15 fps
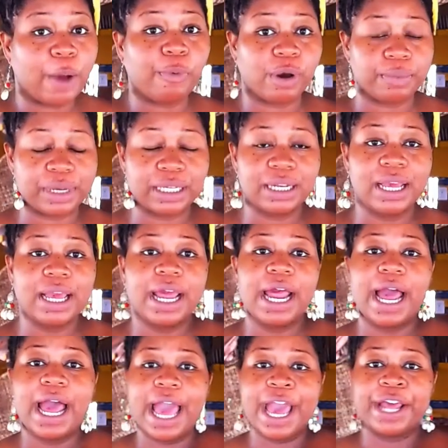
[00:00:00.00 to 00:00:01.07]
woman
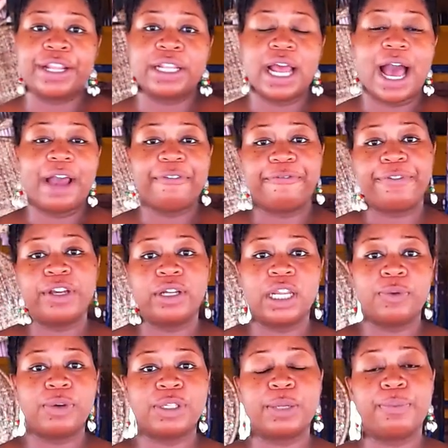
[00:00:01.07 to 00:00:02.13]
and I feel
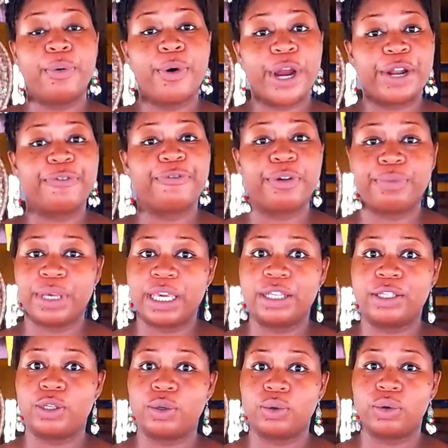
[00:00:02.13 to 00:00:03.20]
it was important for me
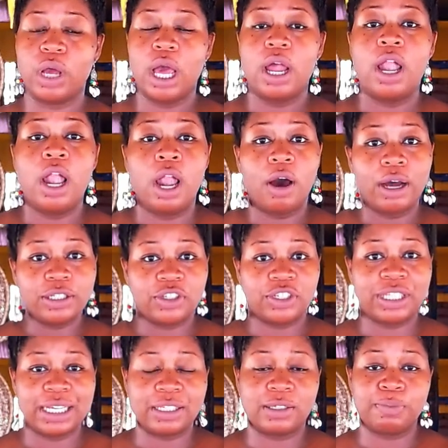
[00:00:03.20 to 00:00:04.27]
to launch
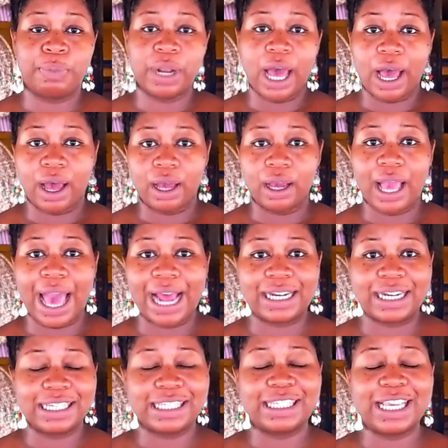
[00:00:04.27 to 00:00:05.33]
this blog at
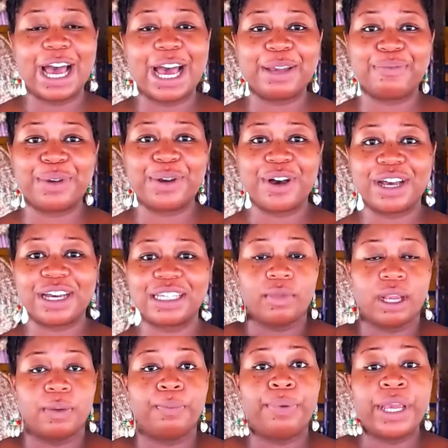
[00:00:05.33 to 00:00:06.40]
this time because
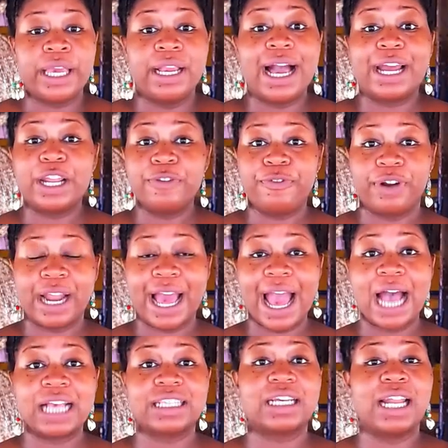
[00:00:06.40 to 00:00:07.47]
being Garifuna
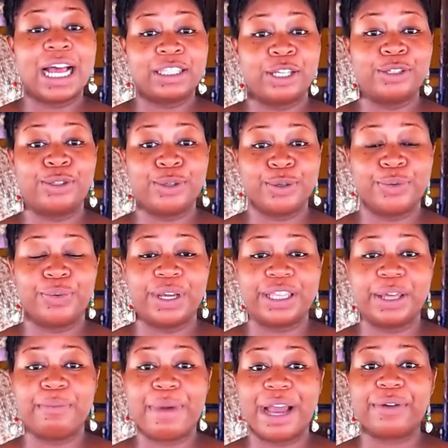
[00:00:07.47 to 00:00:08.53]
has a lot to do
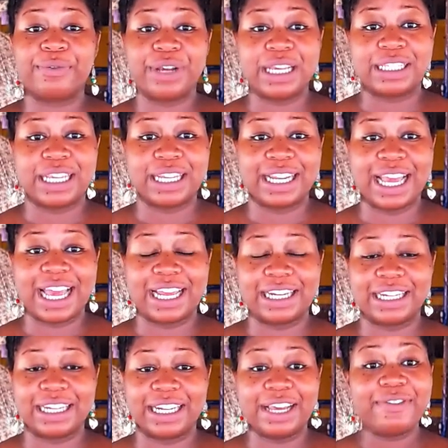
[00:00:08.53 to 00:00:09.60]
with my reason
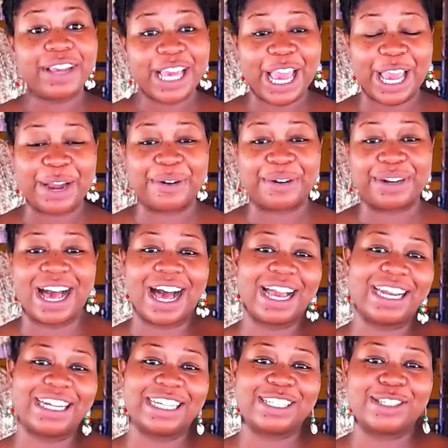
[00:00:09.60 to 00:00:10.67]
in living here on the
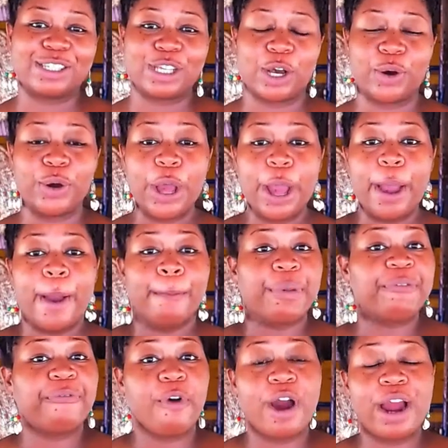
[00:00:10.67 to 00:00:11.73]
island. So
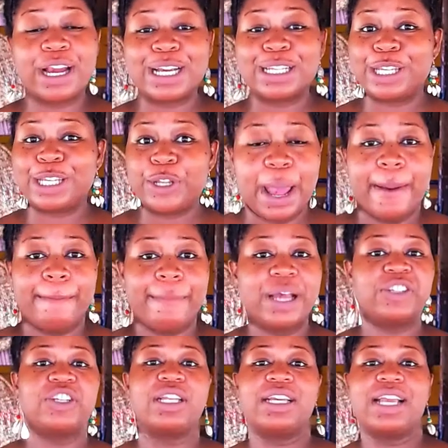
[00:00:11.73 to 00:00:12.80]
before I continue
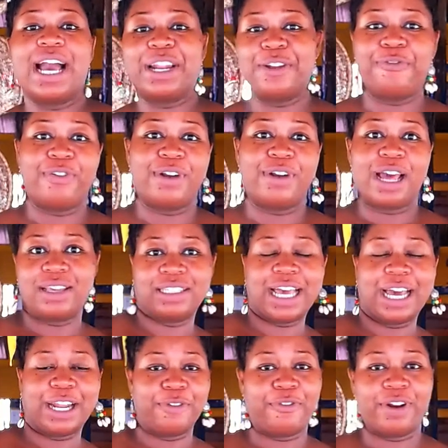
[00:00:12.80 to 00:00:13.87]
mentioning Garifuna this,
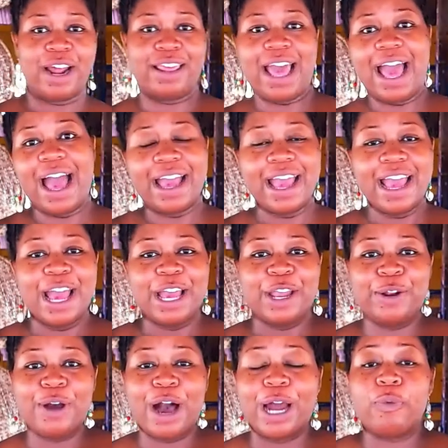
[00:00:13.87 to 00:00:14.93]
Garifuna that,
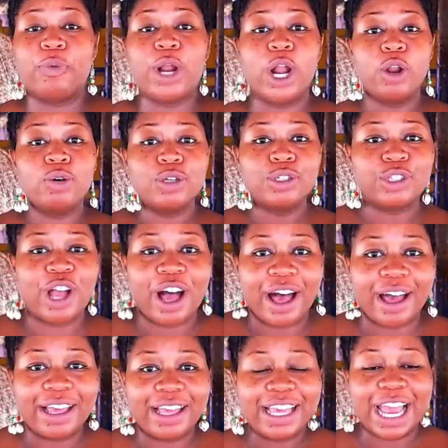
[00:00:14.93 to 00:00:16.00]
you know, I don't want to lose
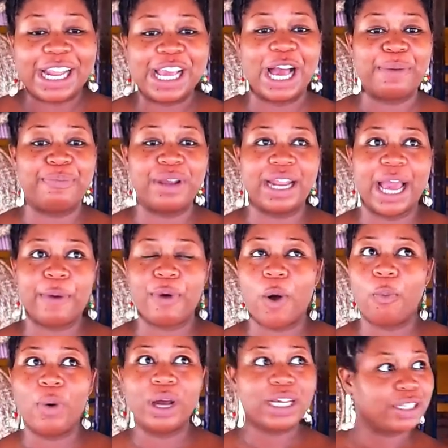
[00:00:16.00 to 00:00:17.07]
y'all and y'all be like,
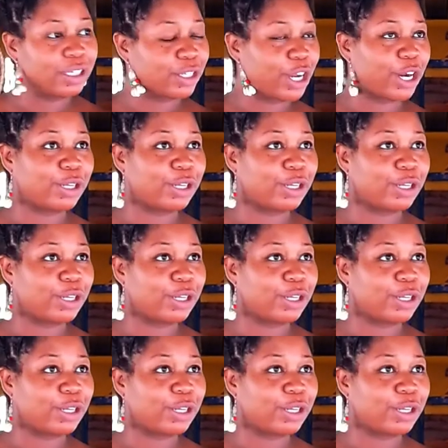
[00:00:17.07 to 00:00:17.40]
well, what is this girl